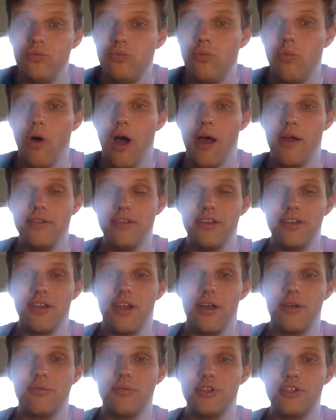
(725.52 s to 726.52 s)
I did a
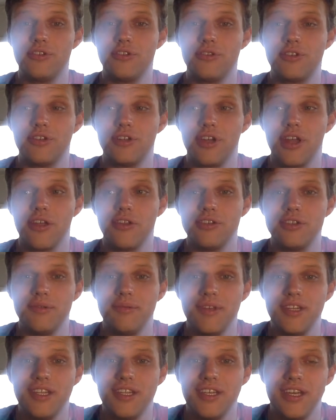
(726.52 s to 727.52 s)
lot of research on
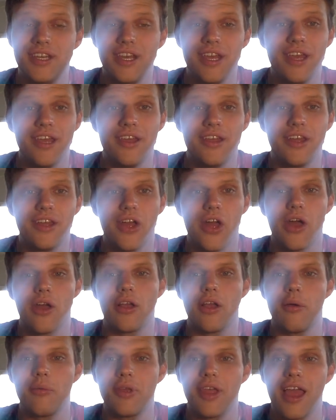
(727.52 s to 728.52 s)
LGBT
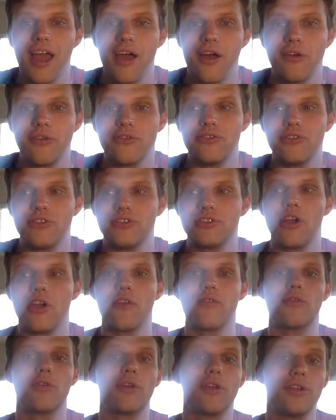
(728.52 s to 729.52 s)
coming out,
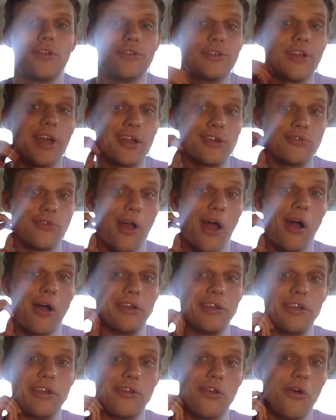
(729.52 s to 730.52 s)
discovering your
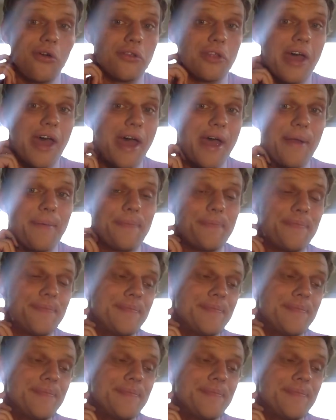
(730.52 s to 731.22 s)
sexuality and all that,